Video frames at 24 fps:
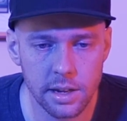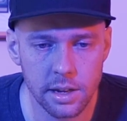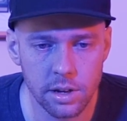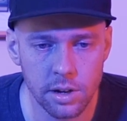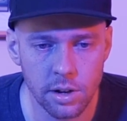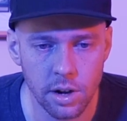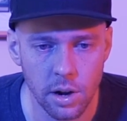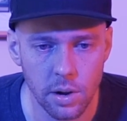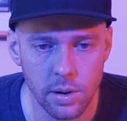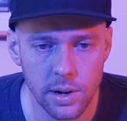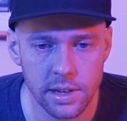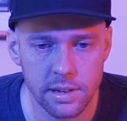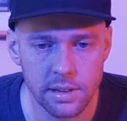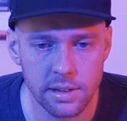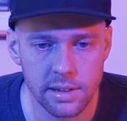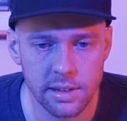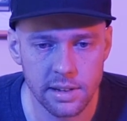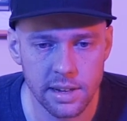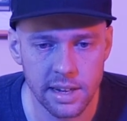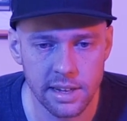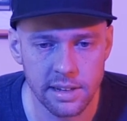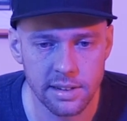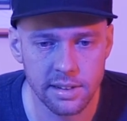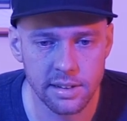
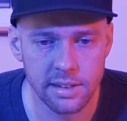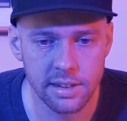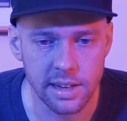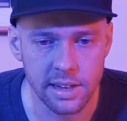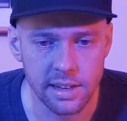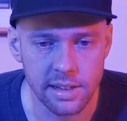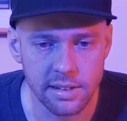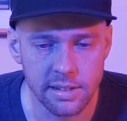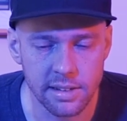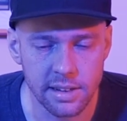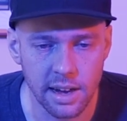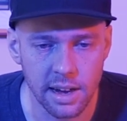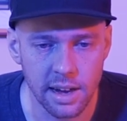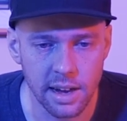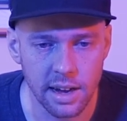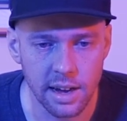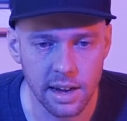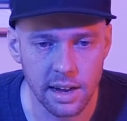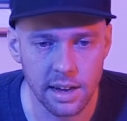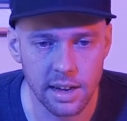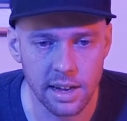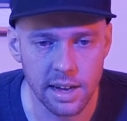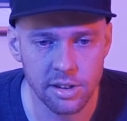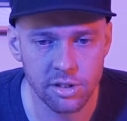it's
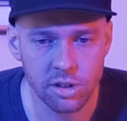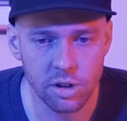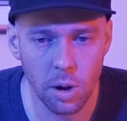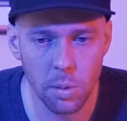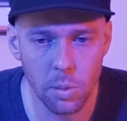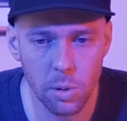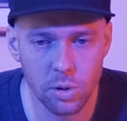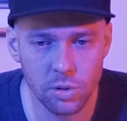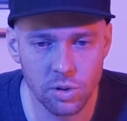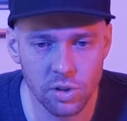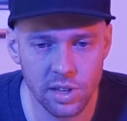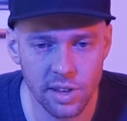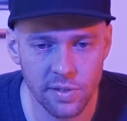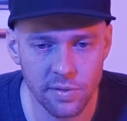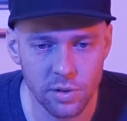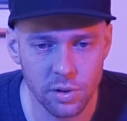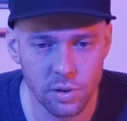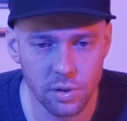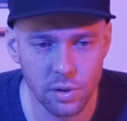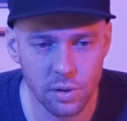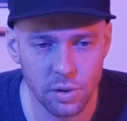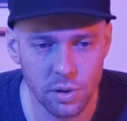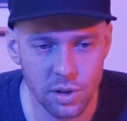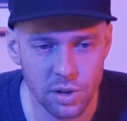almost
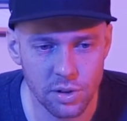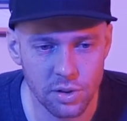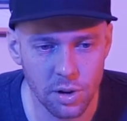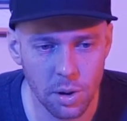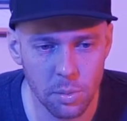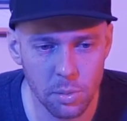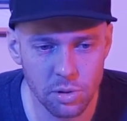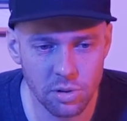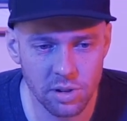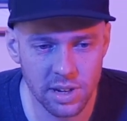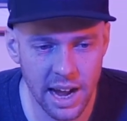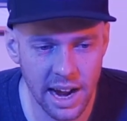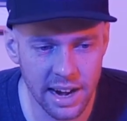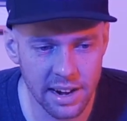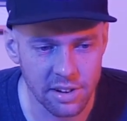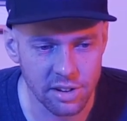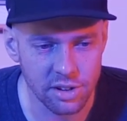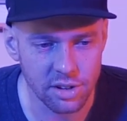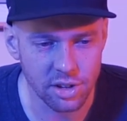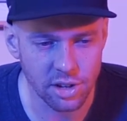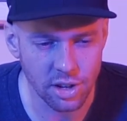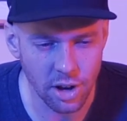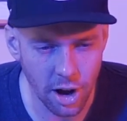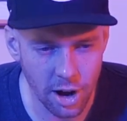kind
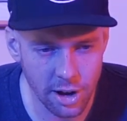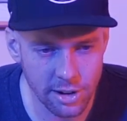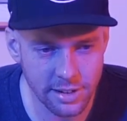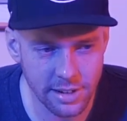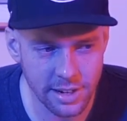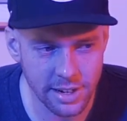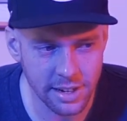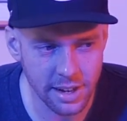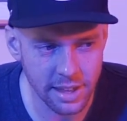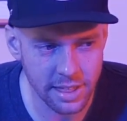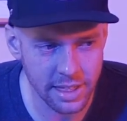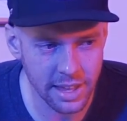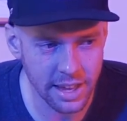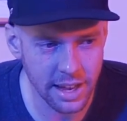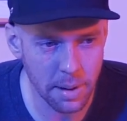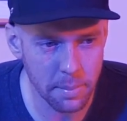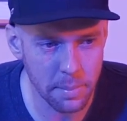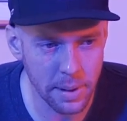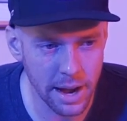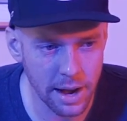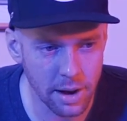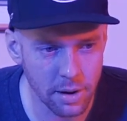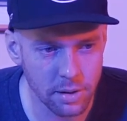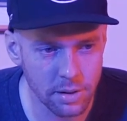of daunting to think
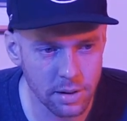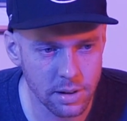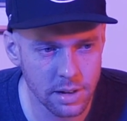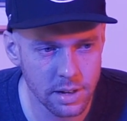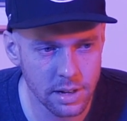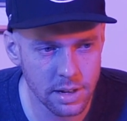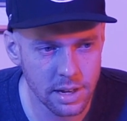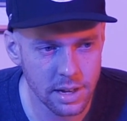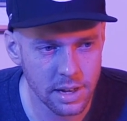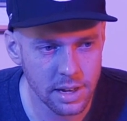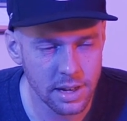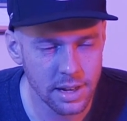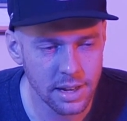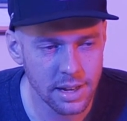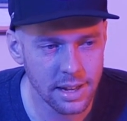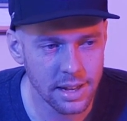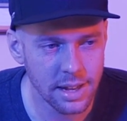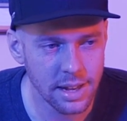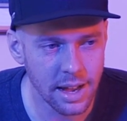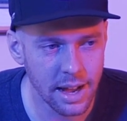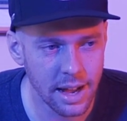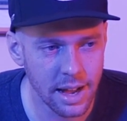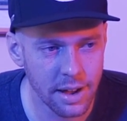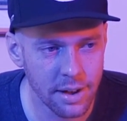about
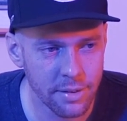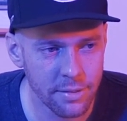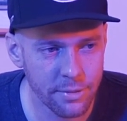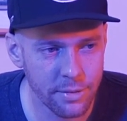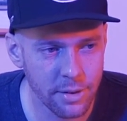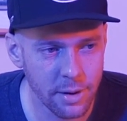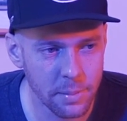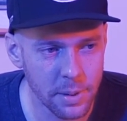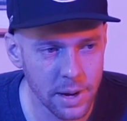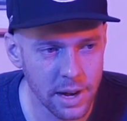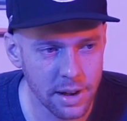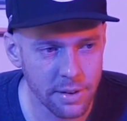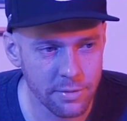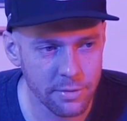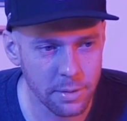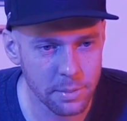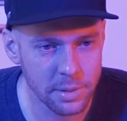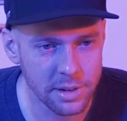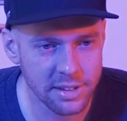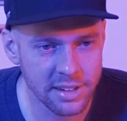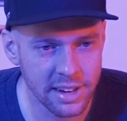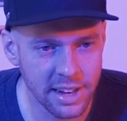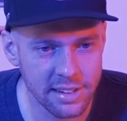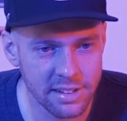from
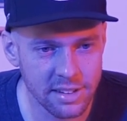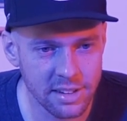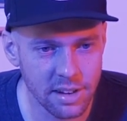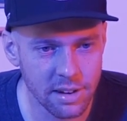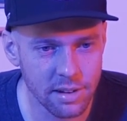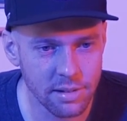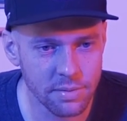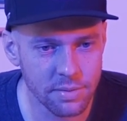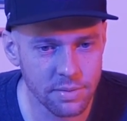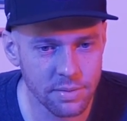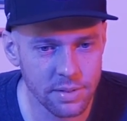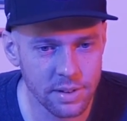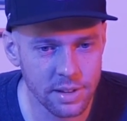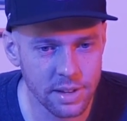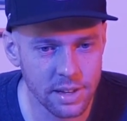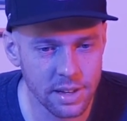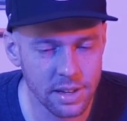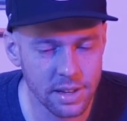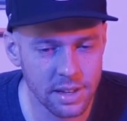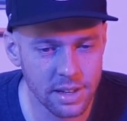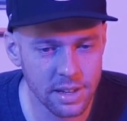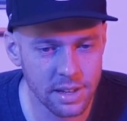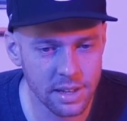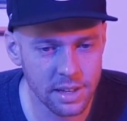a sense of
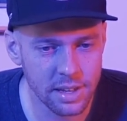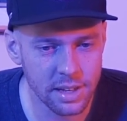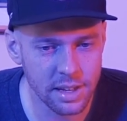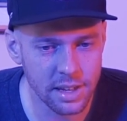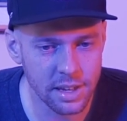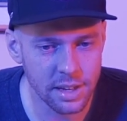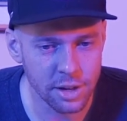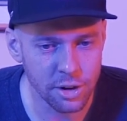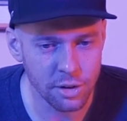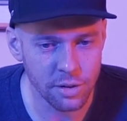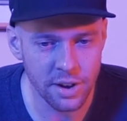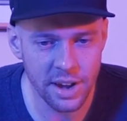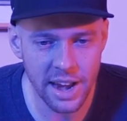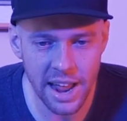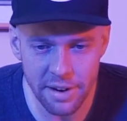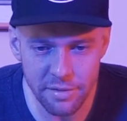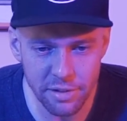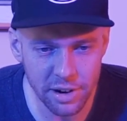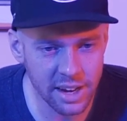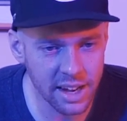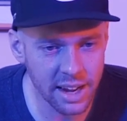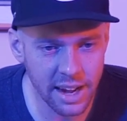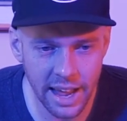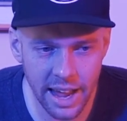you're
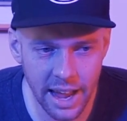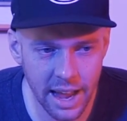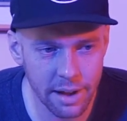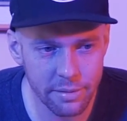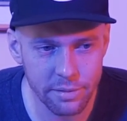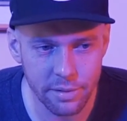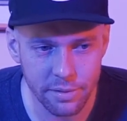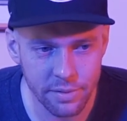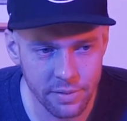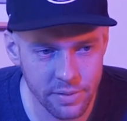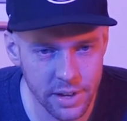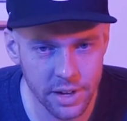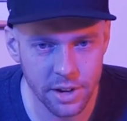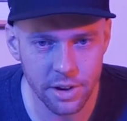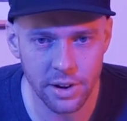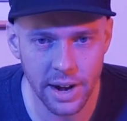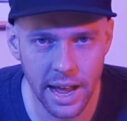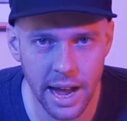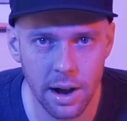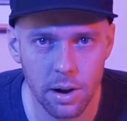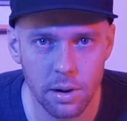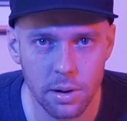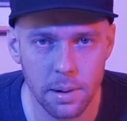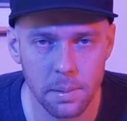never going to have it
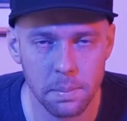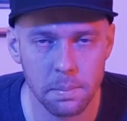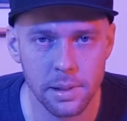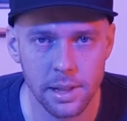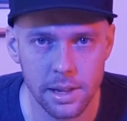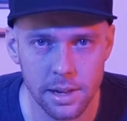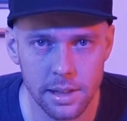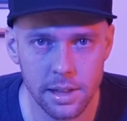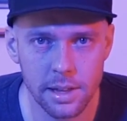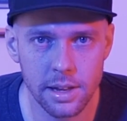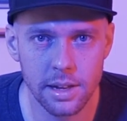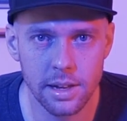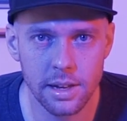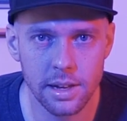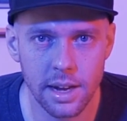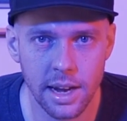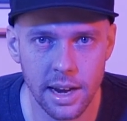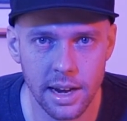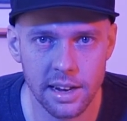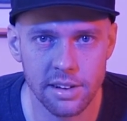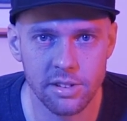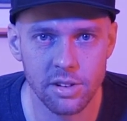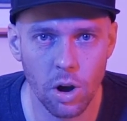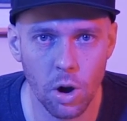figured out completely.
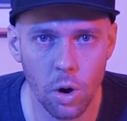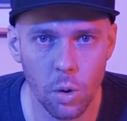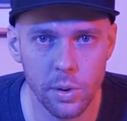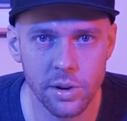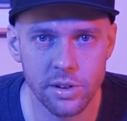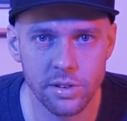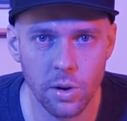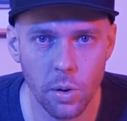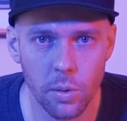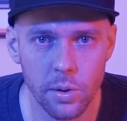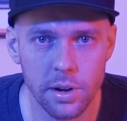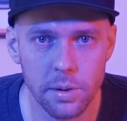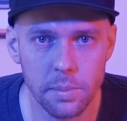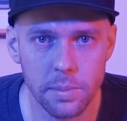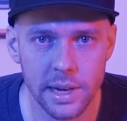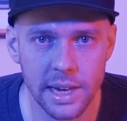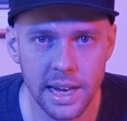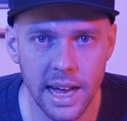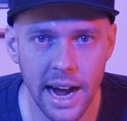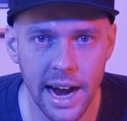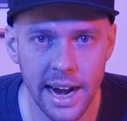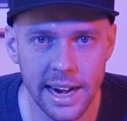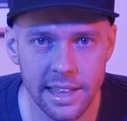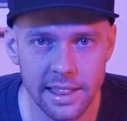And it's always going to
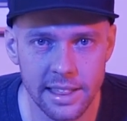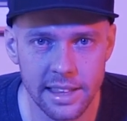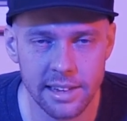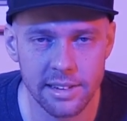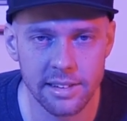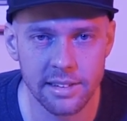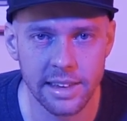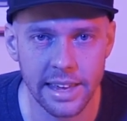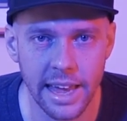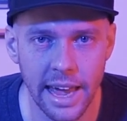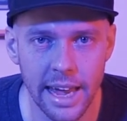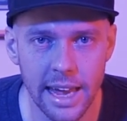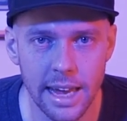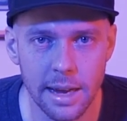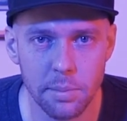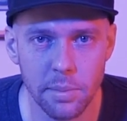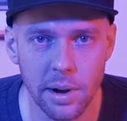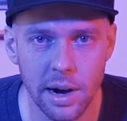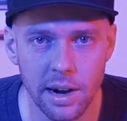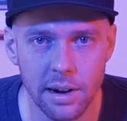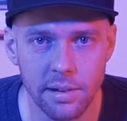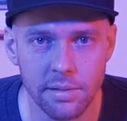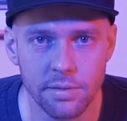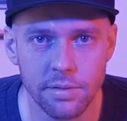be kind of this
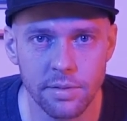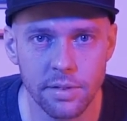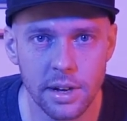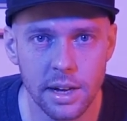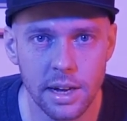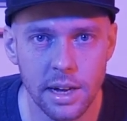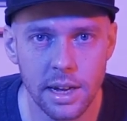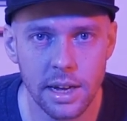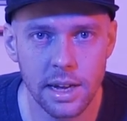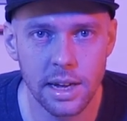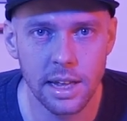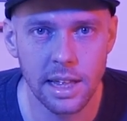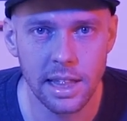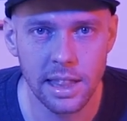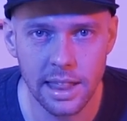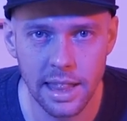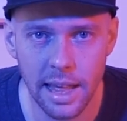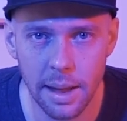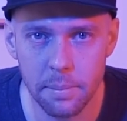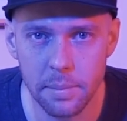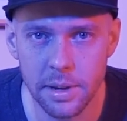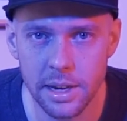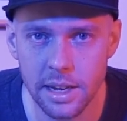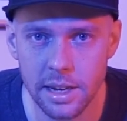game of
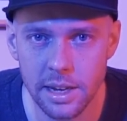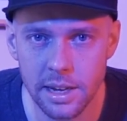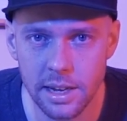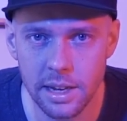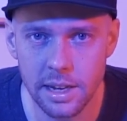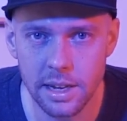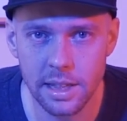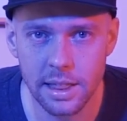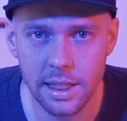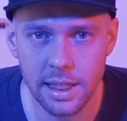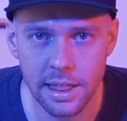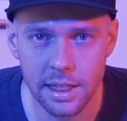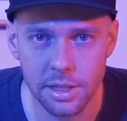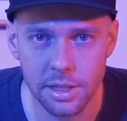let me